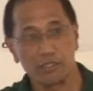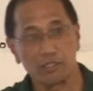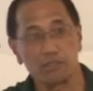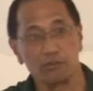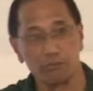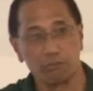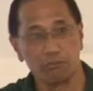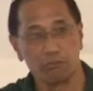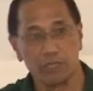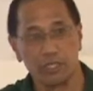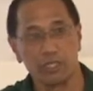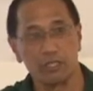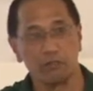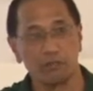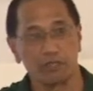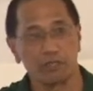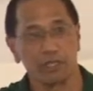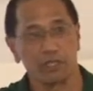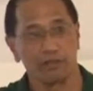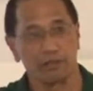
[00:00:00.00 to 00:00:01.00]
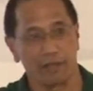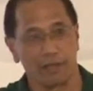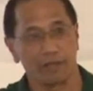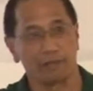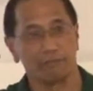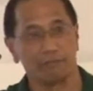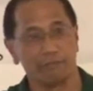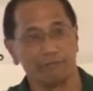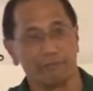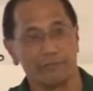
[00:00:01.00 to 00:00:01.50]
is really good at that.
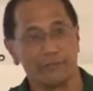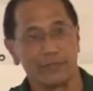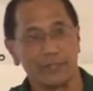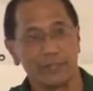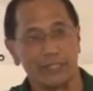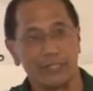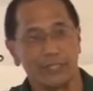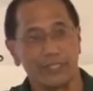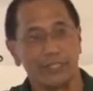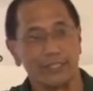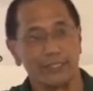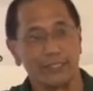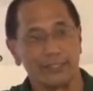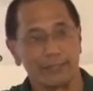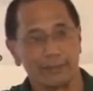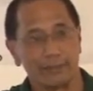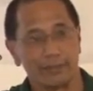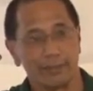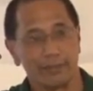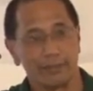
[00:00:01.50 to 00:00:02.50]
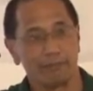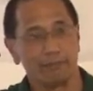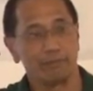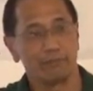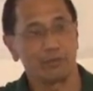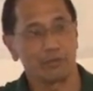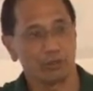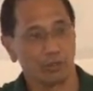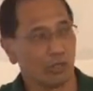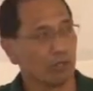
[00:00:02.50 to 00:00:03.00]
Okay,
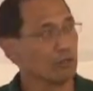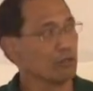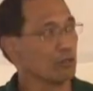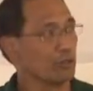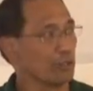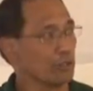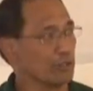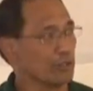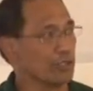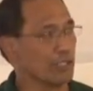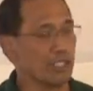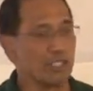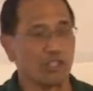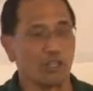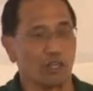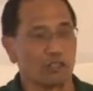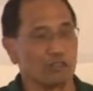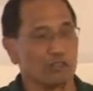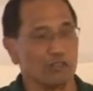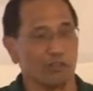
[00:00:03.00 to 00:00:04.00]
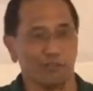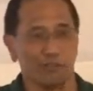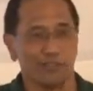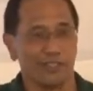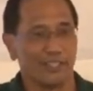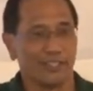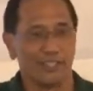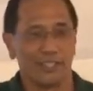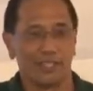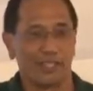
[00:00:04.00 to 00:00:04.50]
talk to her. She's gone to.
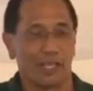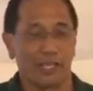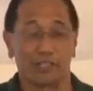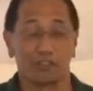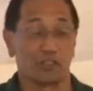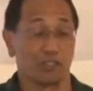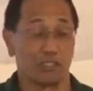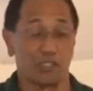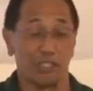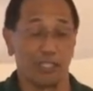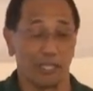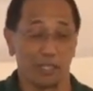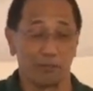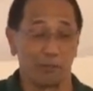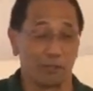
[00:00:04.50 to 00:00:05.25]
after she led